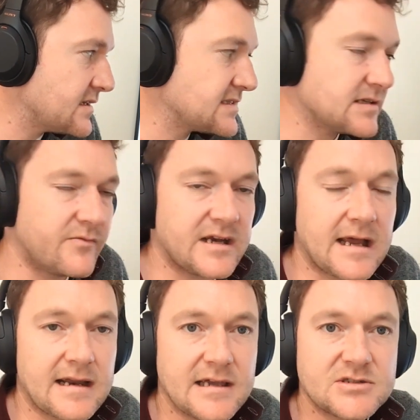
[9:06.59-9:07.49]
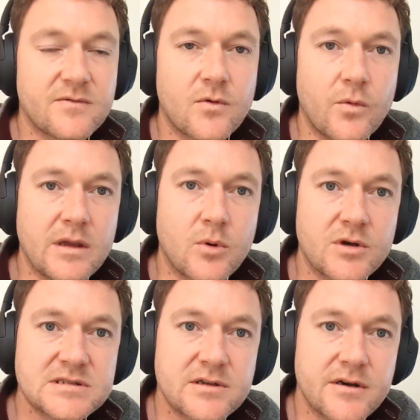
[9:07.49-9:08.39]
This is in retaliation for weak
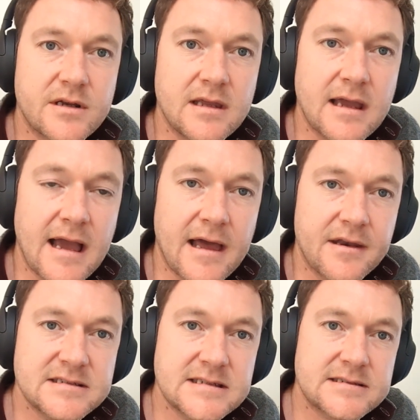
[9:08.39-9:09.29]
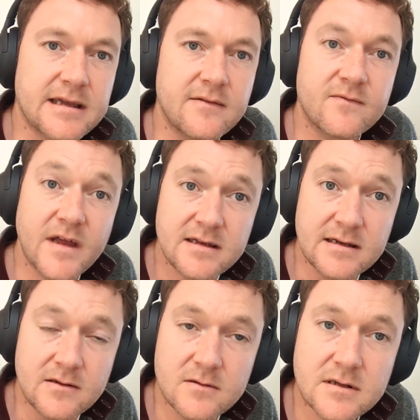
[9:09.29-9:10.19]
border security and assisting in
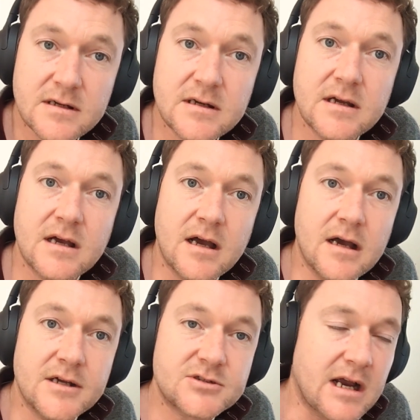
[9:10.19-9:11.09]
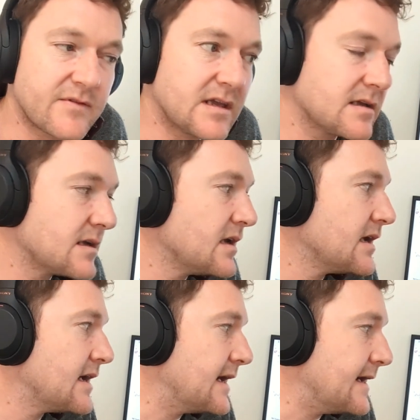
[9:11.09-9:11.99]
fentanyl trafficking.
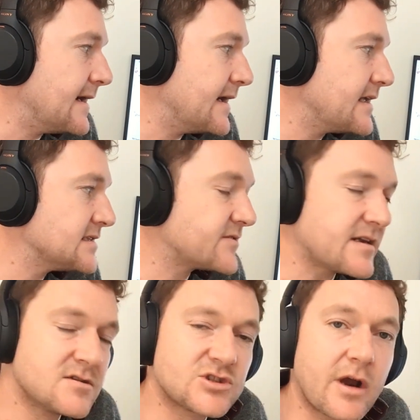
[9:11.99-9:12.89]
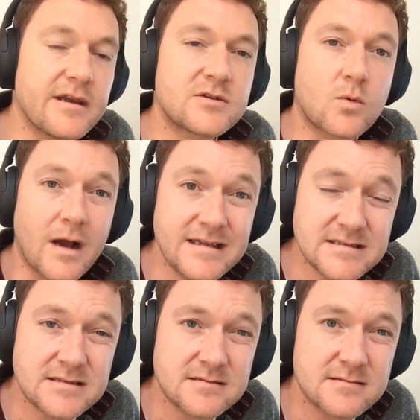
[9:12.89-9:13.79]
He's threatened China
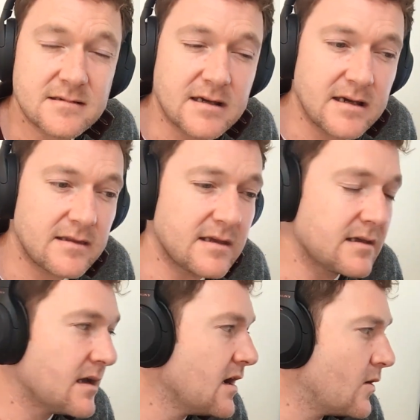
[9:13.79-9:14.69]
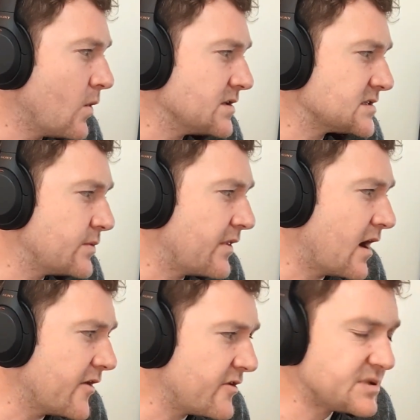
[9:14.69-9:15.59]
twice, I think, once with a
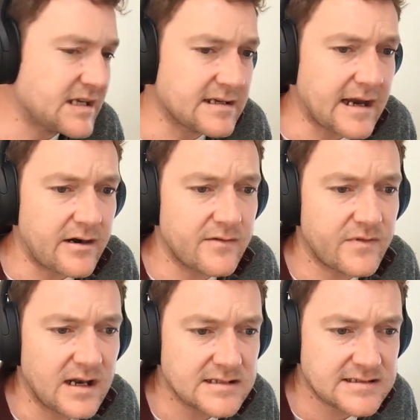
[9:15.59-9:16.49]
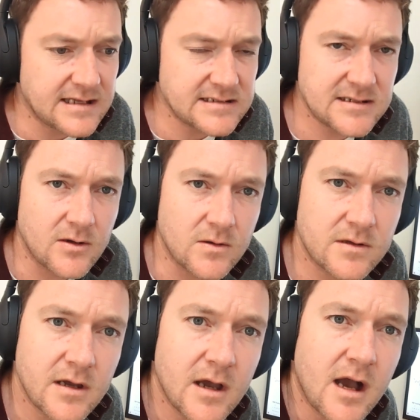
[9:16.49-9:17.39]
100% tariff unless they
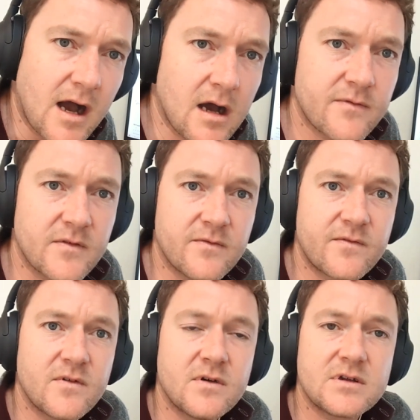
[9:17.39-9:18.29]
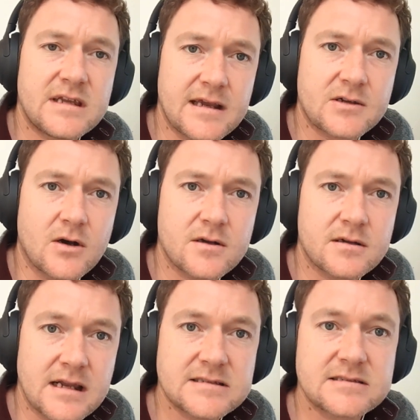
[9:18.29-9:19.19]
sold half of TikTok,
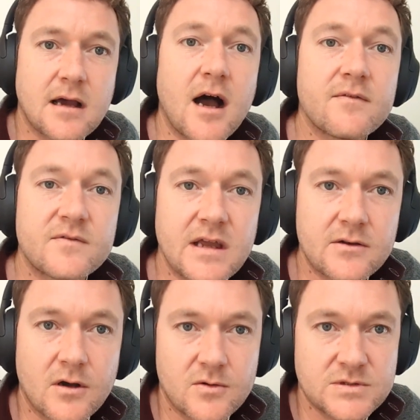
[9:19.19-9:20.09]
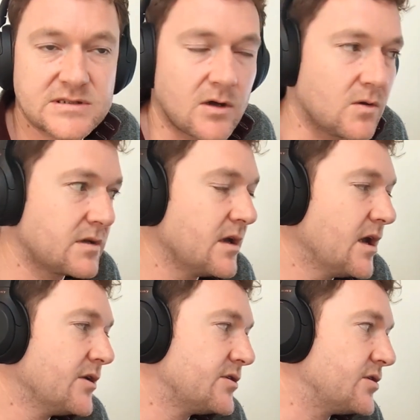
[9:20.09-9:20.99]
unless half of TikTok was sold
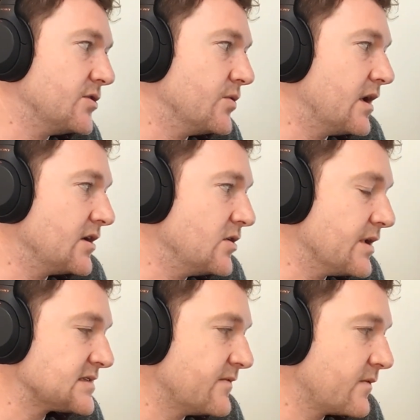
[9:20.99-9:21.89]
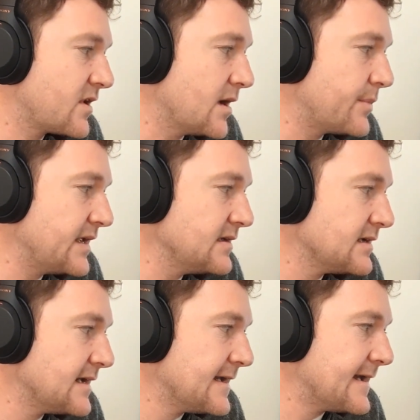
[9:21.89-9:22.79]
to a US company.
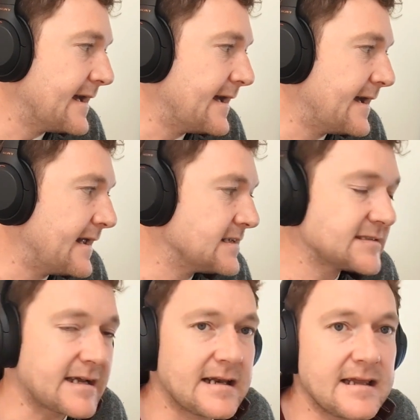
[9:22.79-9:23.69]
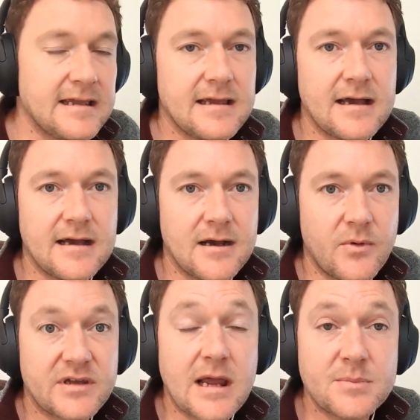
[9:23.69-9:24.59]
And secondly,
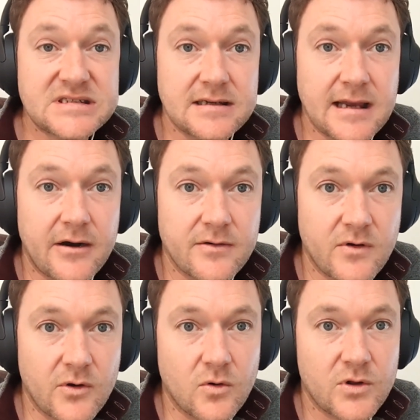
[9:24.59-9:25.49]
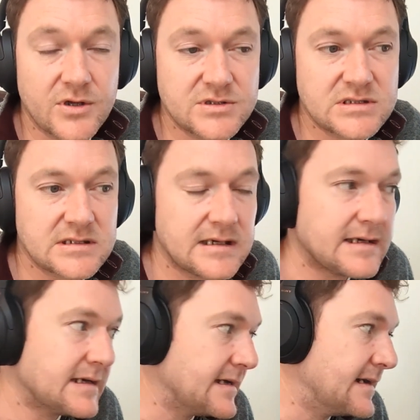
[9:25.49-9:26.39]
with a 10% tariff on all goods,
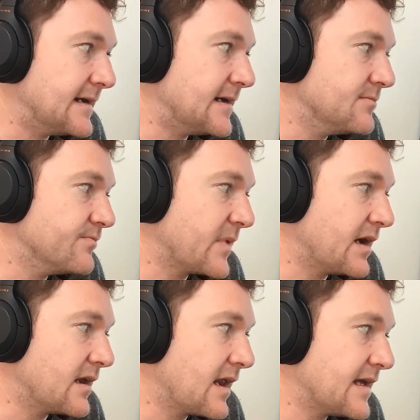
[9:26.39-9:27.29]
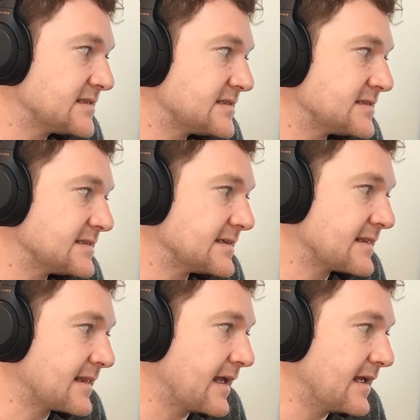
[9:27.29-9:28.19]
unless
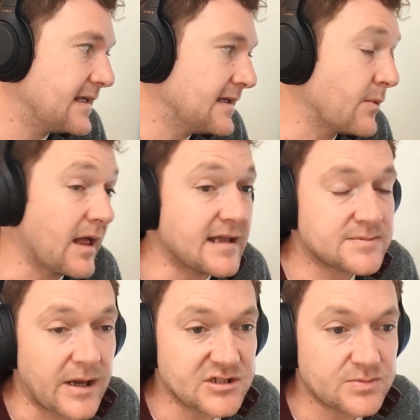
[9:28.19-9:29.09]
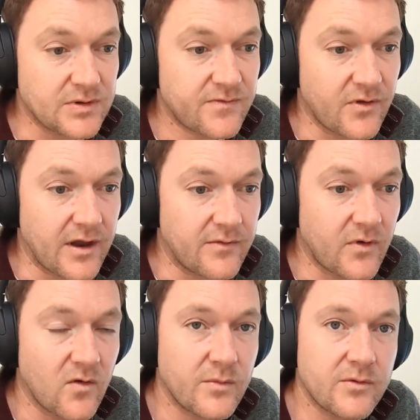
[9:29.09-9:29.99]
as punishment for their
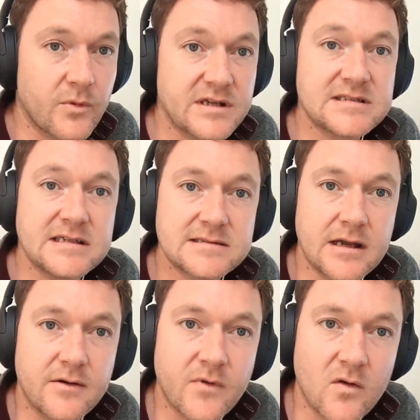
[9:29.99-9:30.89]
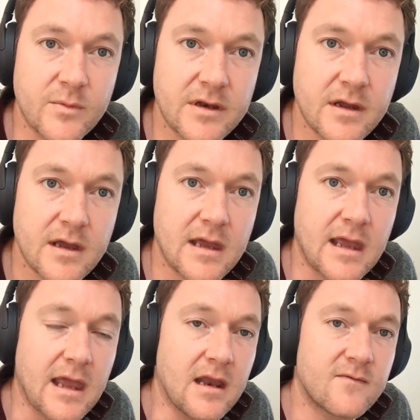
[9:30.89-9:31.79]
involvement, what he sees as their involvement
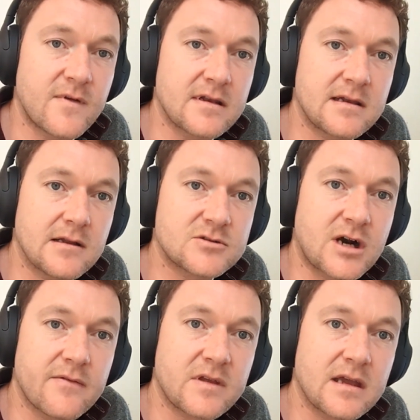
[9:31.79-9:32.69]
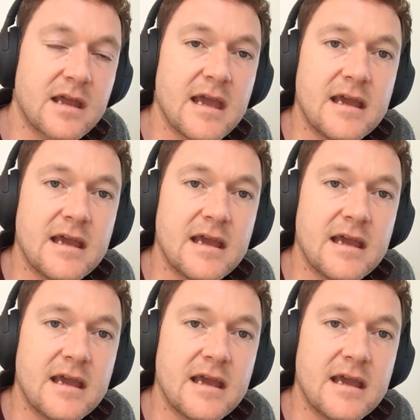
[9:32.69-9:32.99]
in fentanyl trafficking.